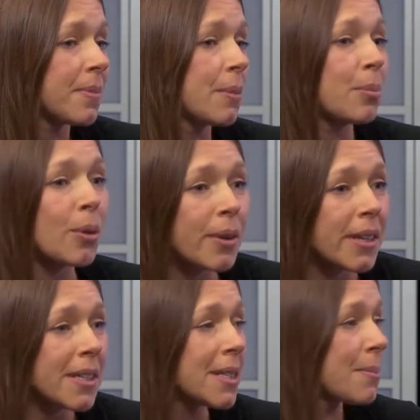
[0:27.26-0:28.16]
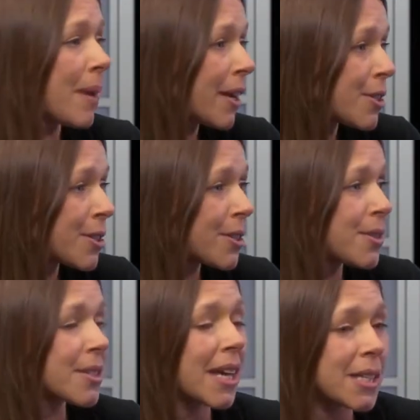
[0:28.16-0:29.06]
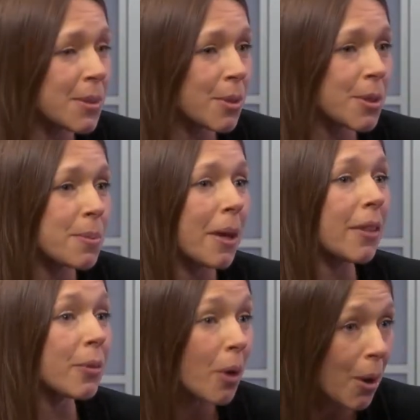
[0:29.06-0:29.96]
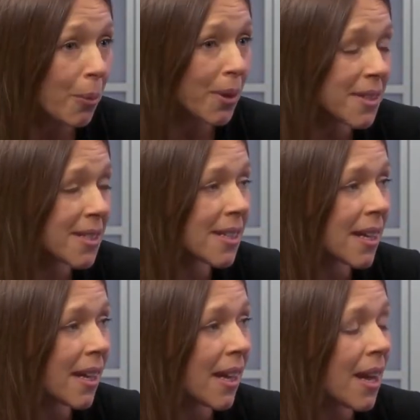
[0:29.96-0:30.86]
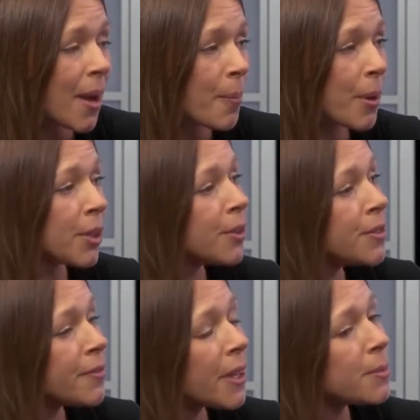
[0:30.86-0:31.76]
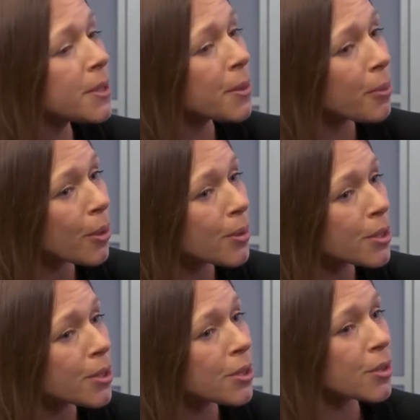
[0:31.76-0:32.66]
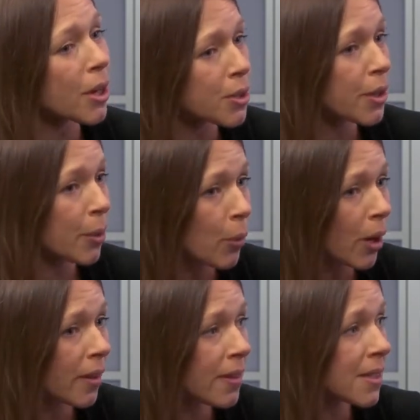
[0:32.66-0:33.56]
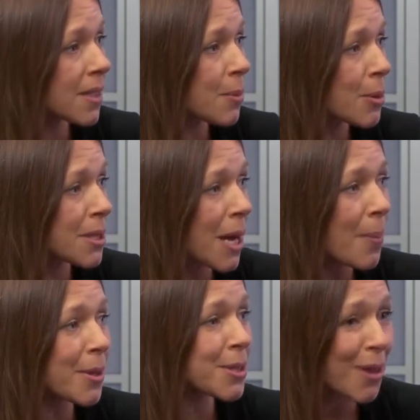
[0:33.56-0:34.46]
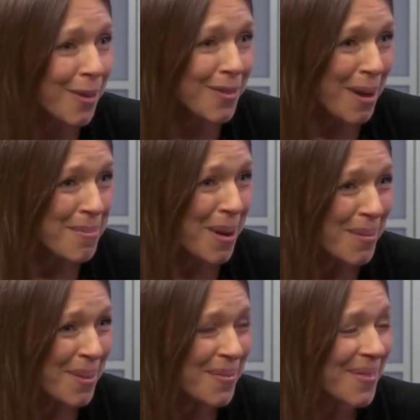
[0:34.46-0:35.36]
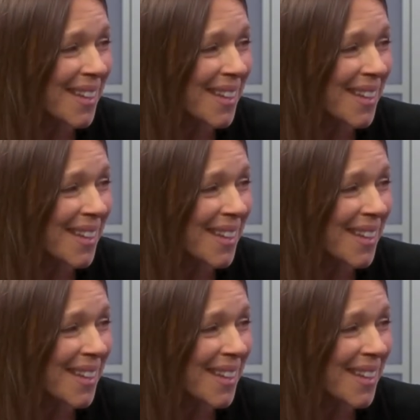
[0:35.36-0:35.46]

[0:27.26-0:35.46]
employees, managers, customers, make the wrong ones. But you've developed an approach to structuring work that's supposed to help us solve that problem.